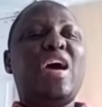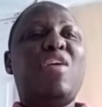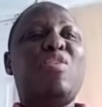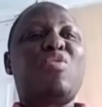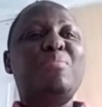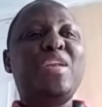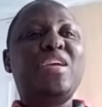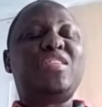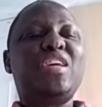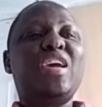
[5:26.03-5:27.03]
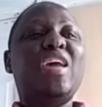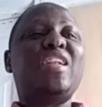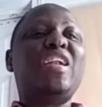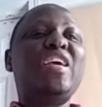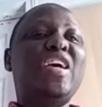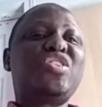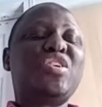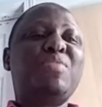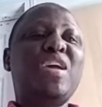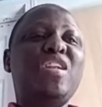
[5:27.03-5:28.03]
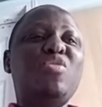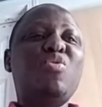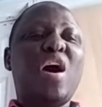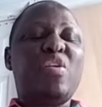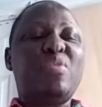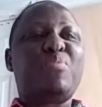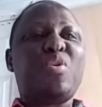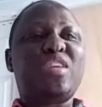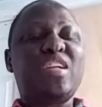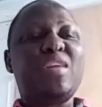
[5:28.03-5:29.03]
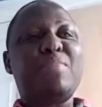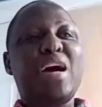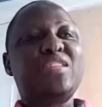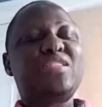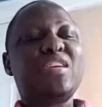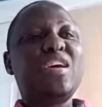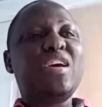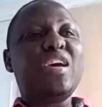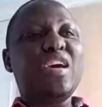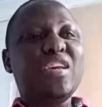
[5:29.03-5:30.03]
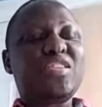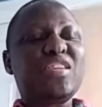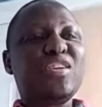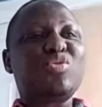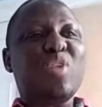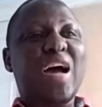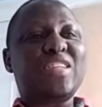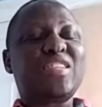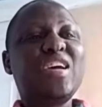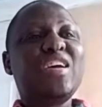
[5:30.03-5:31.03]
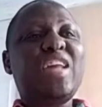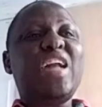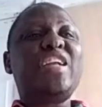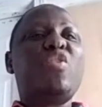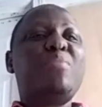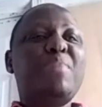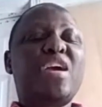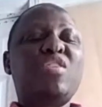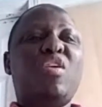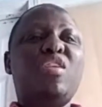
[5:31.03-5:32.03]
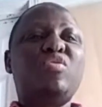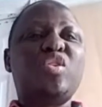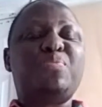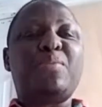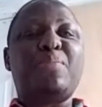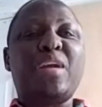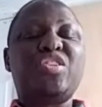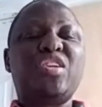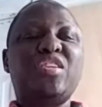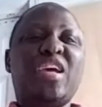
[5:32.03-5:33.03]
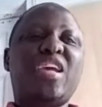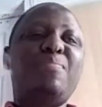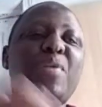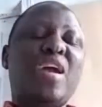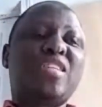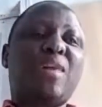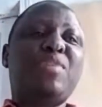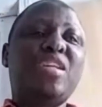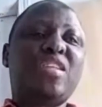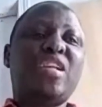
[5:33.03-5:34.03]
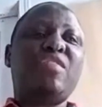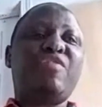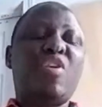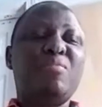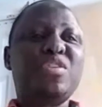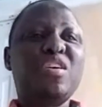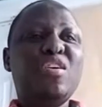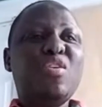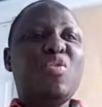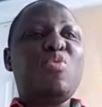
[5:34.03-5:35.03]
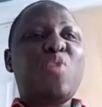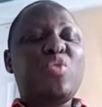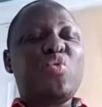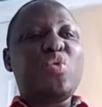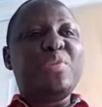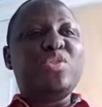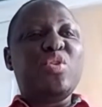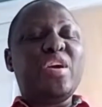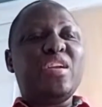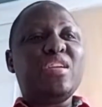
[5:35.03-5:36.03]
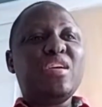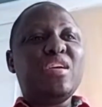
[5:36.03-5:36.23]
our community and the leadership, they knew how important the month is to us, that they were making all those preparations and keeping us updated, informed on what we will be doing.